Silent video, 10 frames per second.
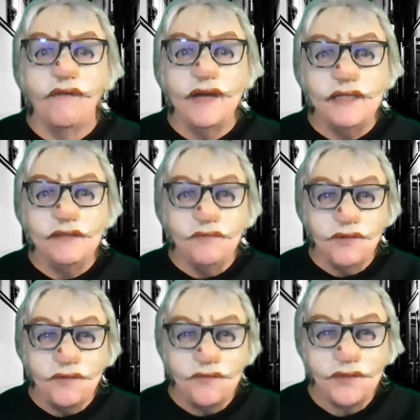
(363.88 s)
Wendy
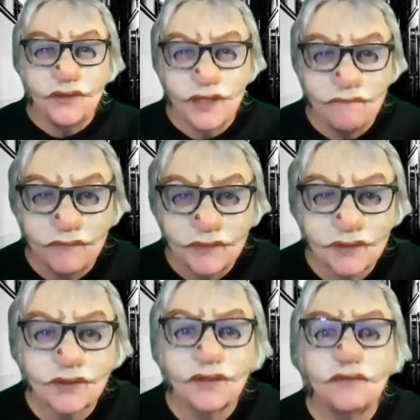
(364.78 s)
moved to San
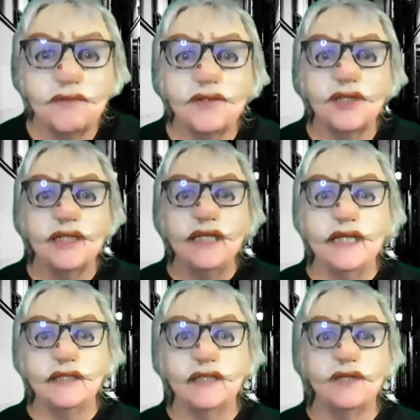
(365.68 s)
Francisco to study
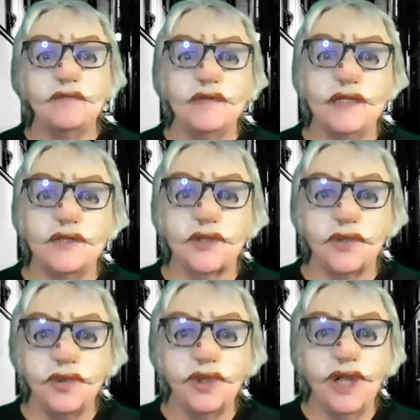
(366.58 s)
at the Leonard Pitt
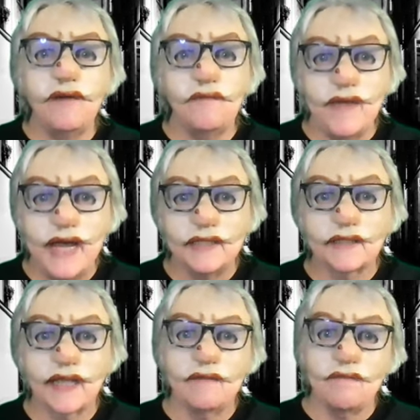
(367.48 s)
School of
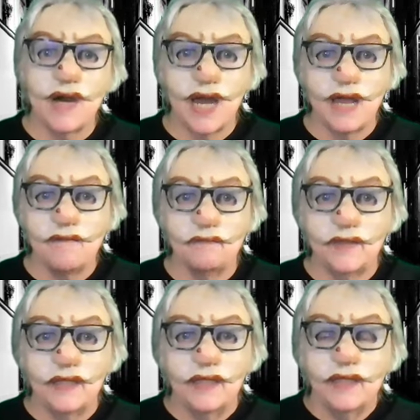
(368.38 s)
Mask and Mime.
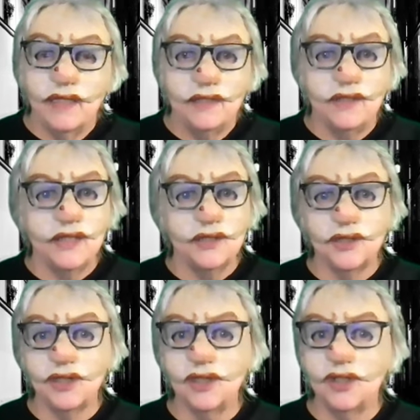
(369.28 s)
And there
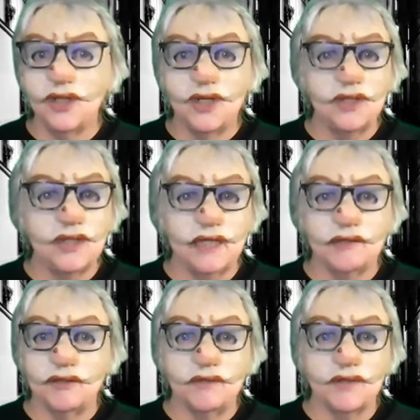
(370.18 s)
she learned that
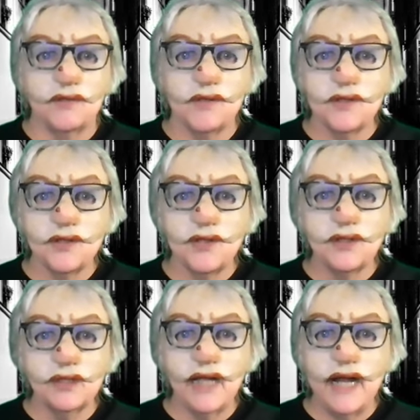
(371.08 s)
she was the worst in
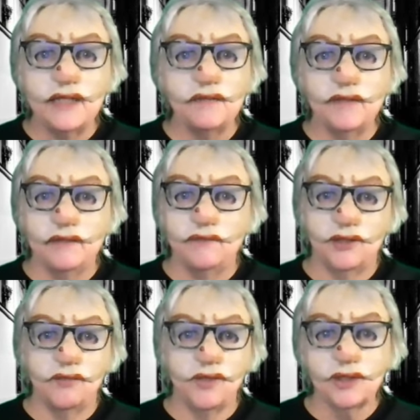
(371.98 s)
her class, but if
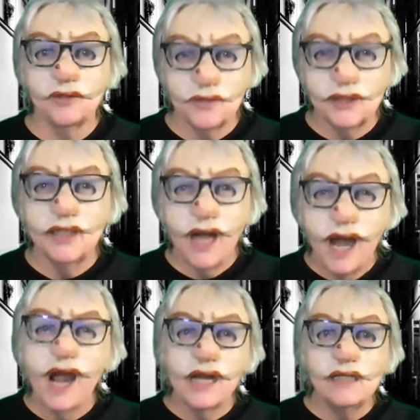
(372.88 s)
she worked really
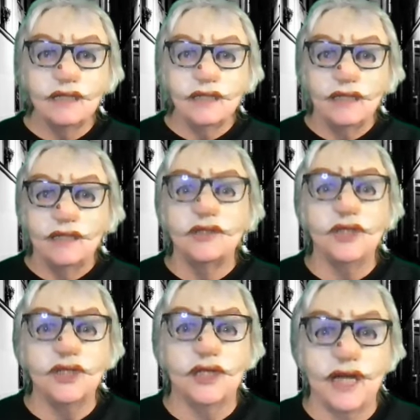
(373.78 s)
hard,
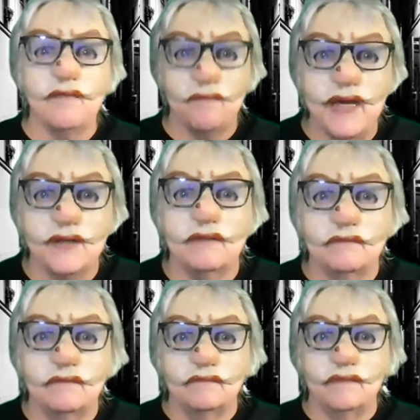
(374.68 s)
she could get better.
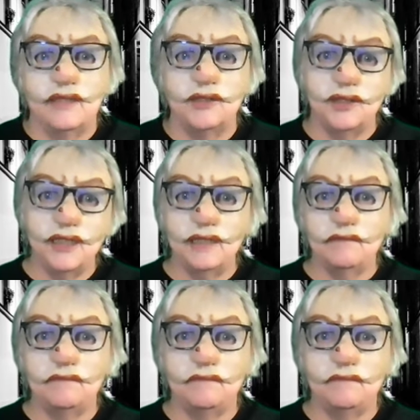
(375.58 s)
And she did.